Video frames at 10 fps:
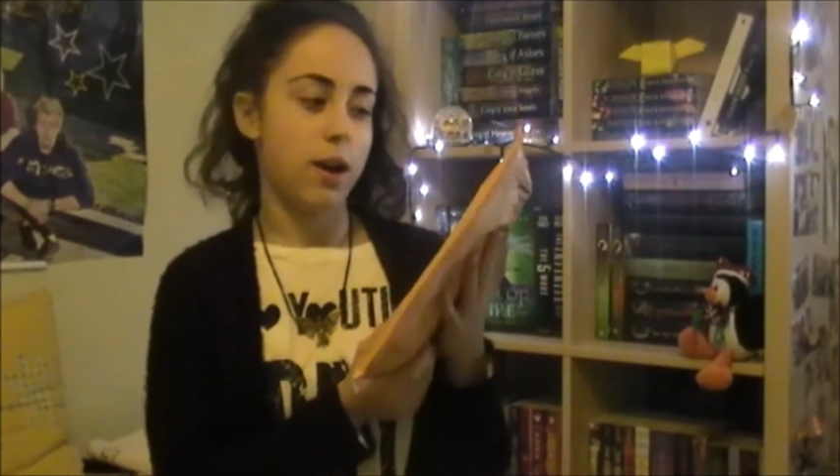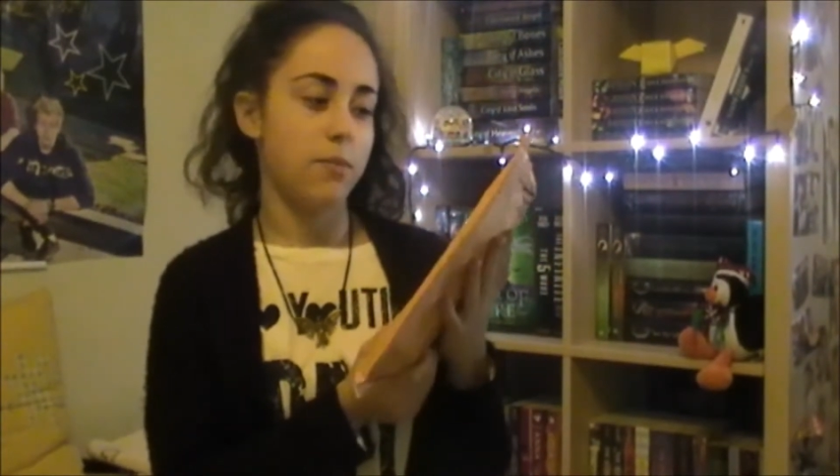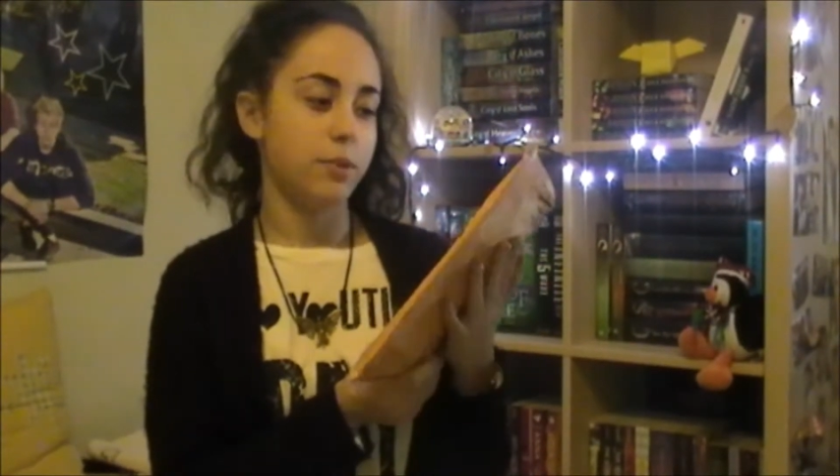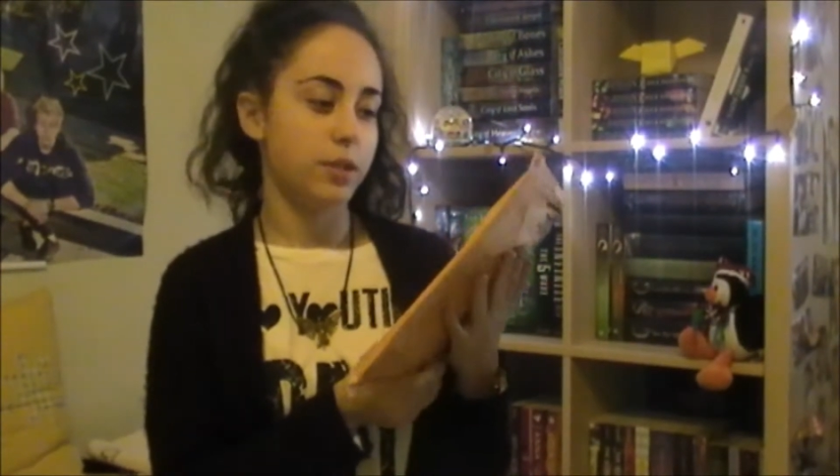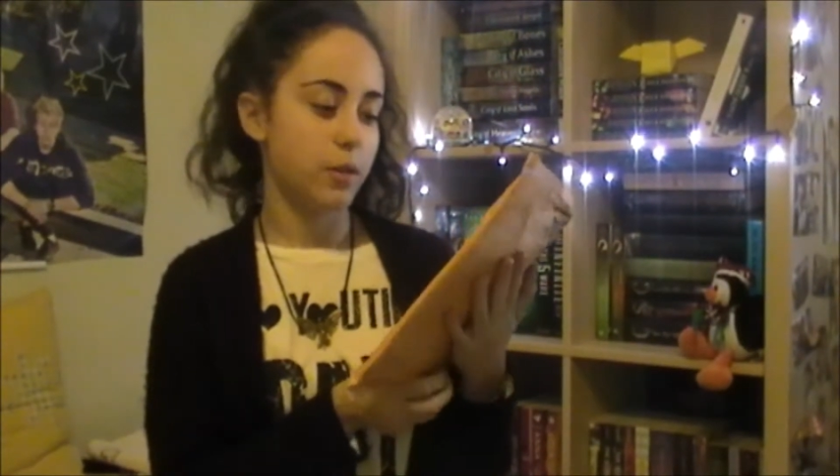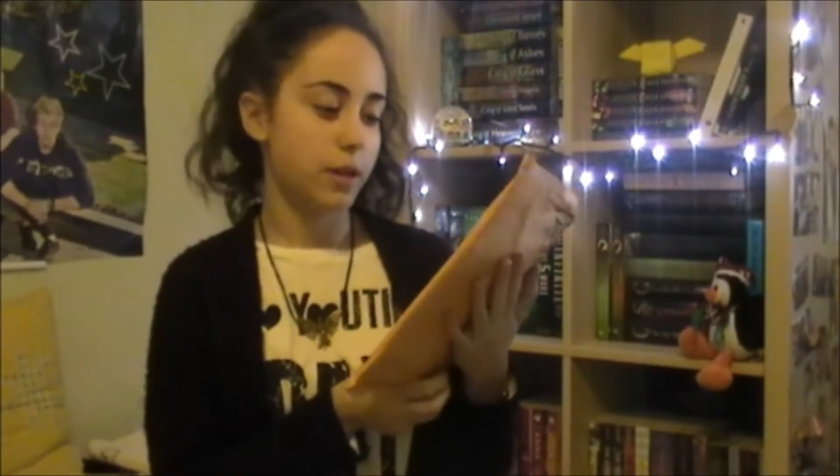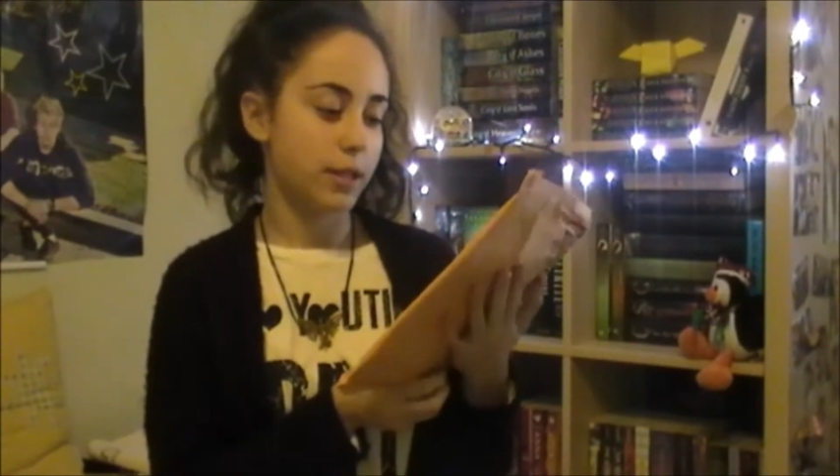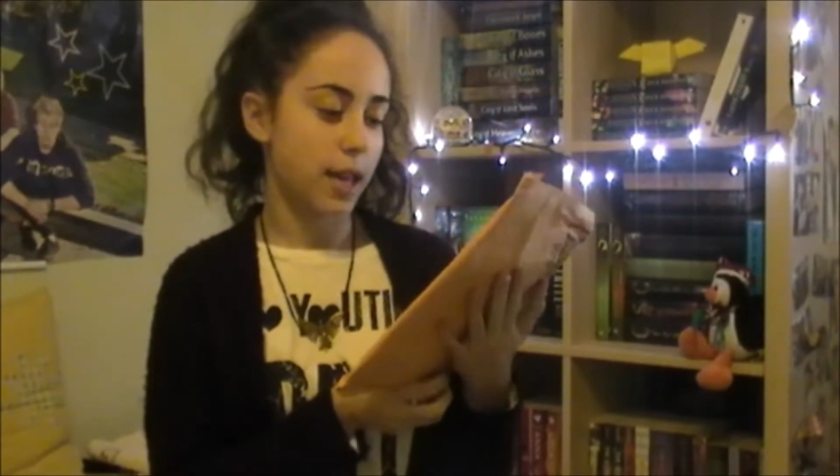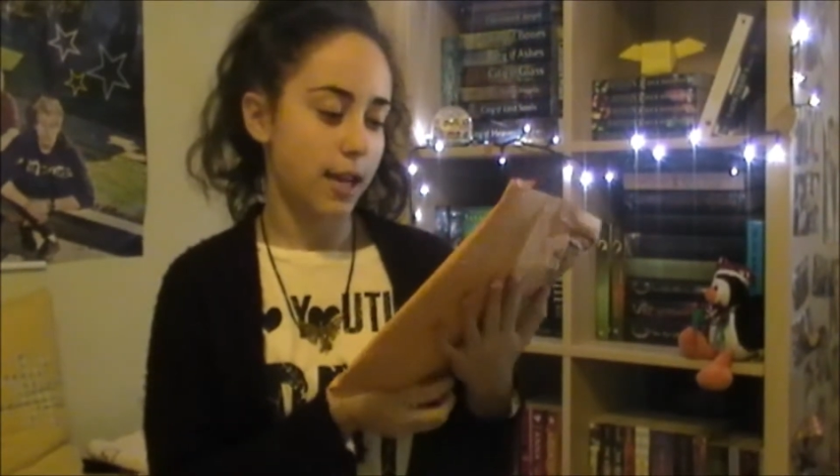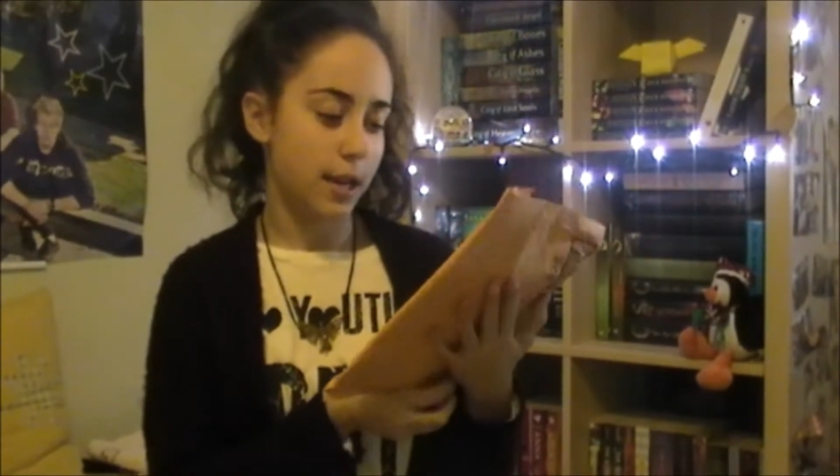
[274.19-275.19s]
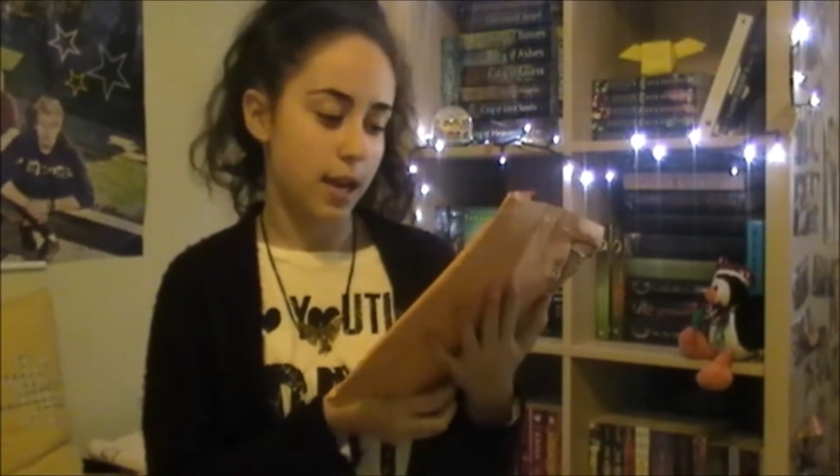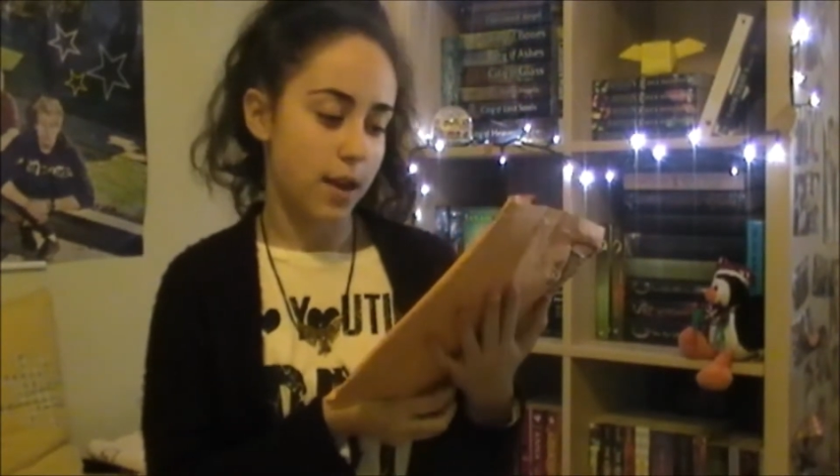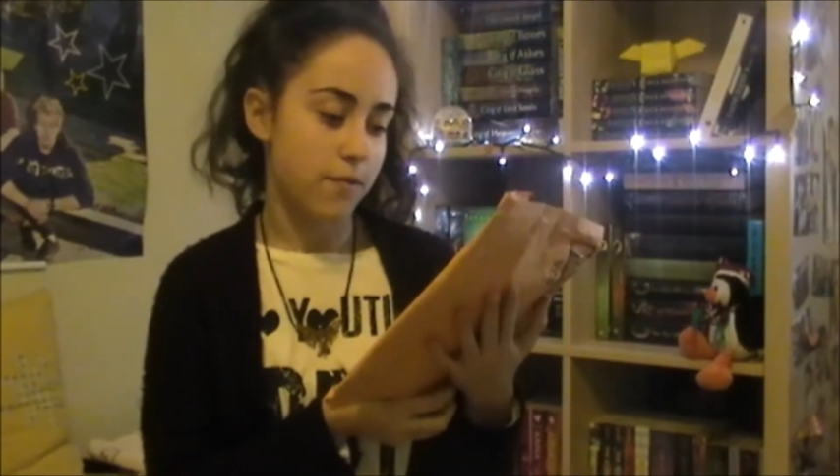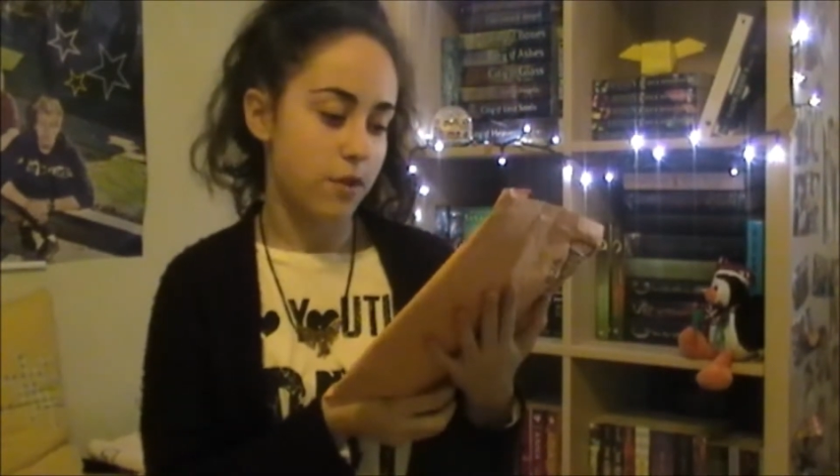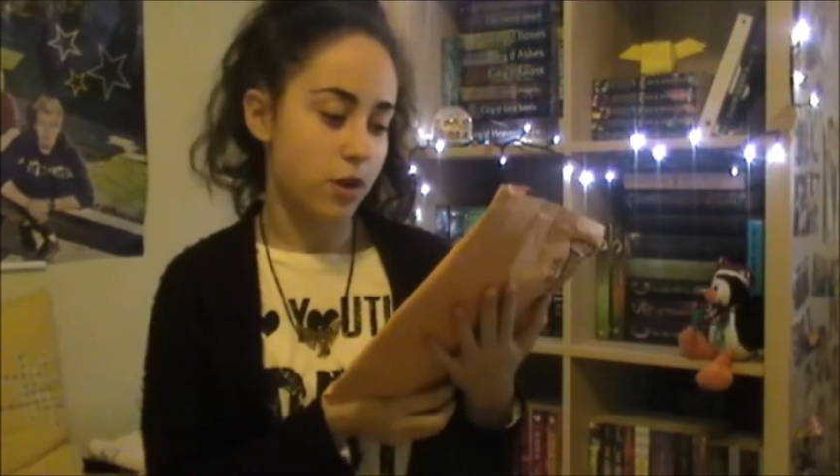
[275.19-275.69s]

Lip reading: I'm so excited and I have